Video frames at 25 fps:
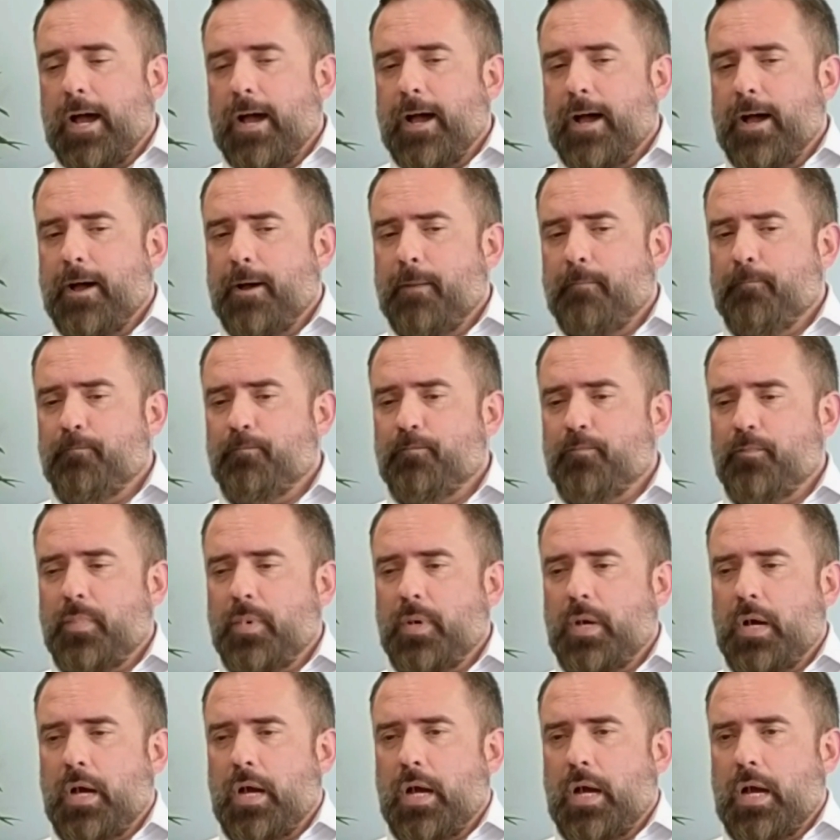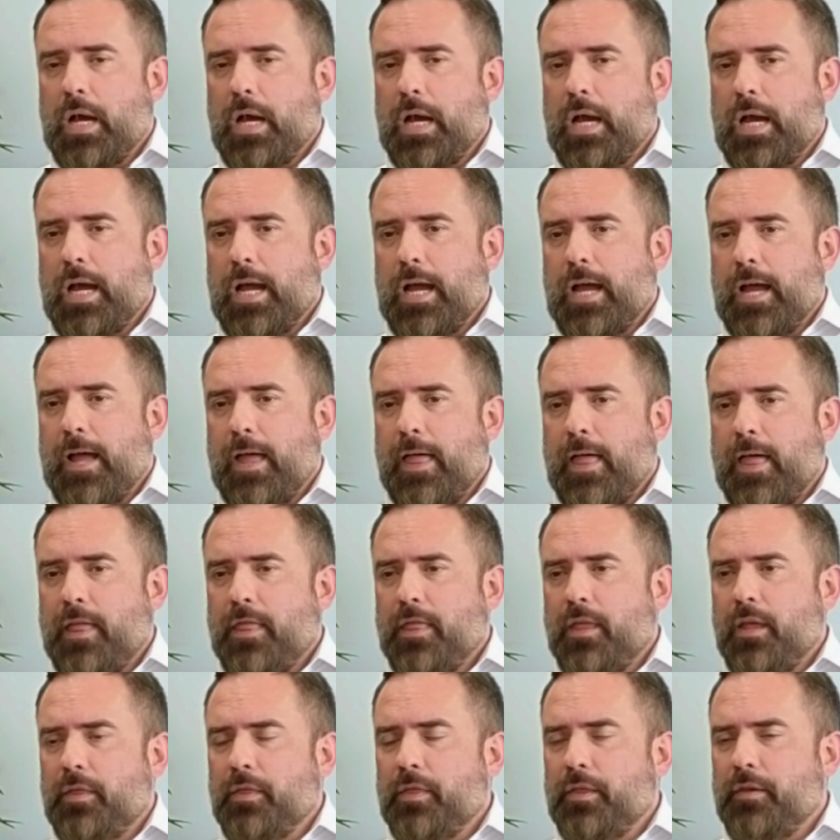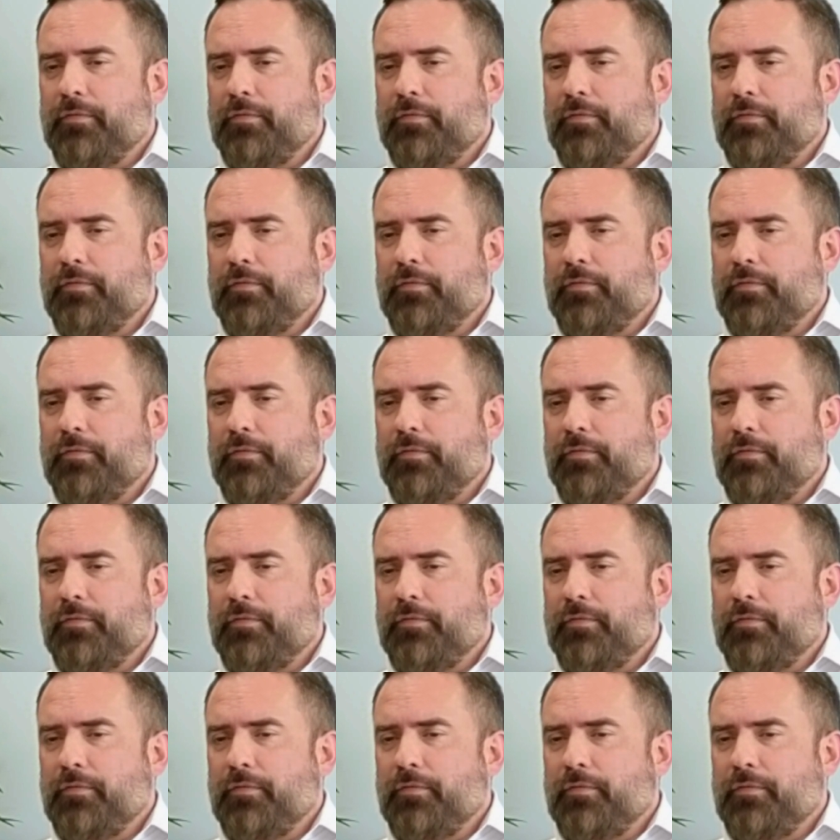And